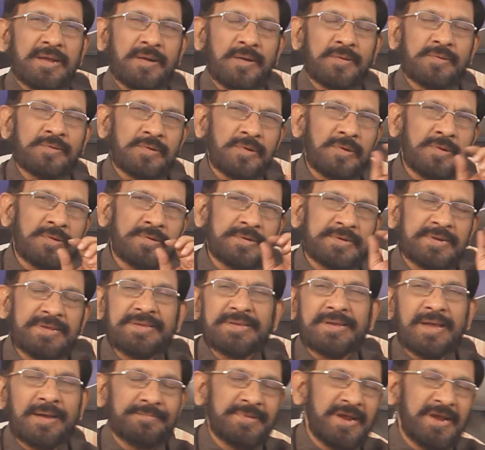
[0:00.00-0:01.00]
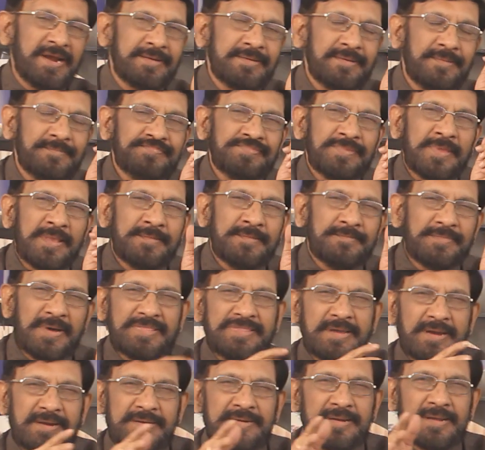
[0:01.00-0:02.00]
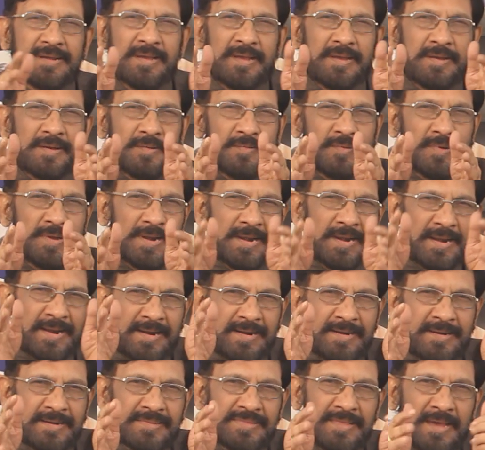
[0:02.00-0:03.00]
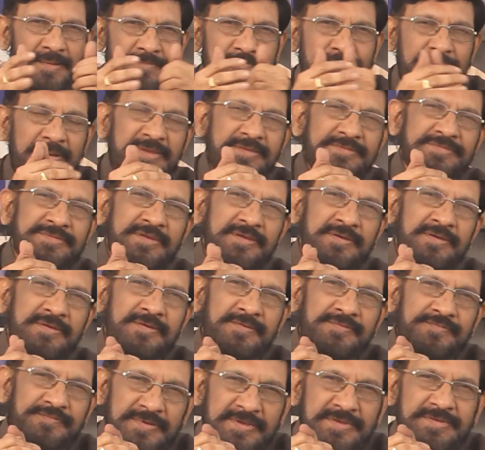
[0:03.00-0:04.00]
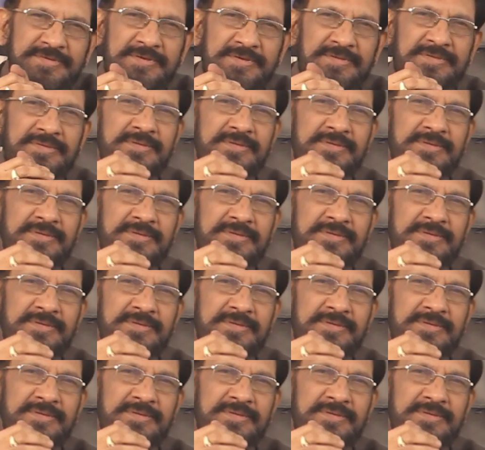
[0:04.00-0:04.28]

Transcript: Control T command. By that, we learned the basic features